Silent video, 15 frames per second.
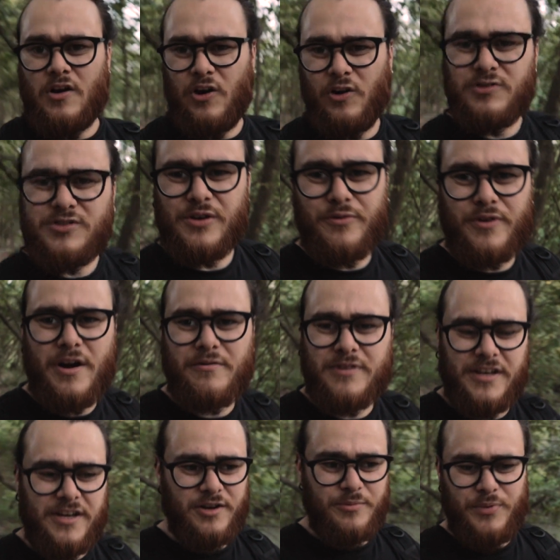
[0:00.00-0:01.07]
Also, around
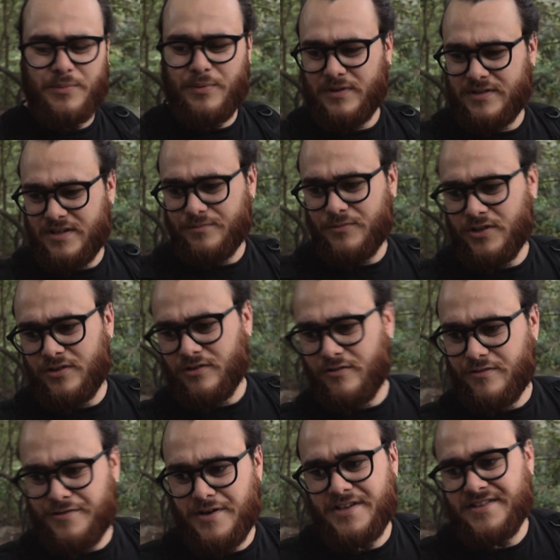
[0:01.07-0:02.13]
here, people seem to do
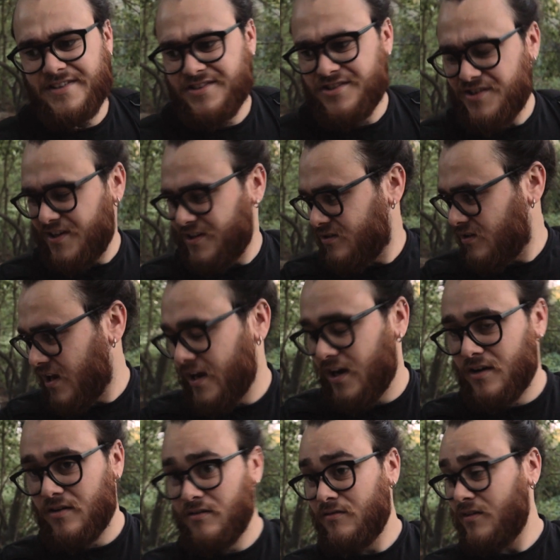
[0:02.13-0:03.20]
crazy shit,
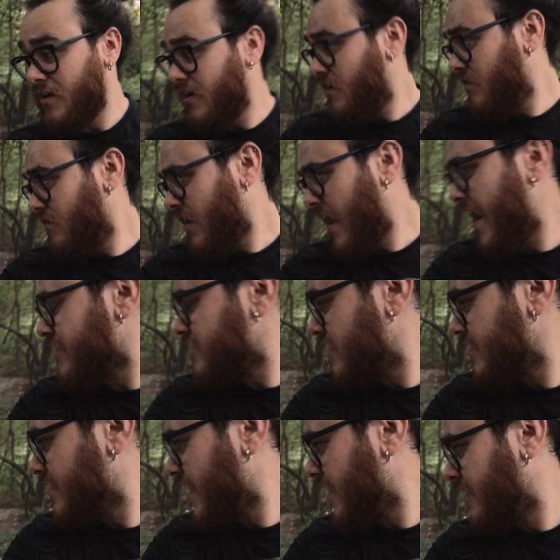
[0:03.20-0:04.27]
like
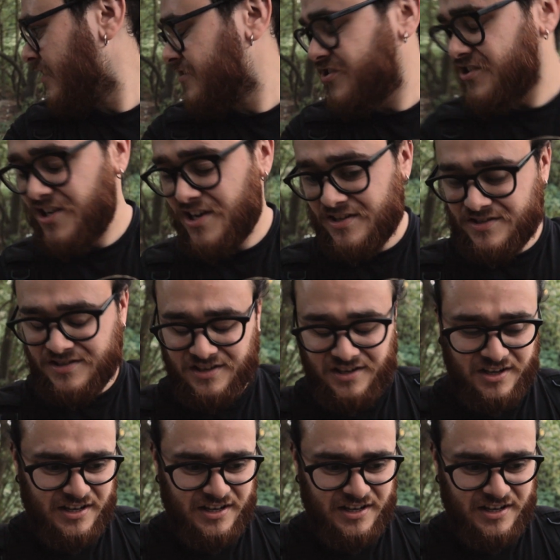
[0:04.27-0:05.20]
actually taking shits.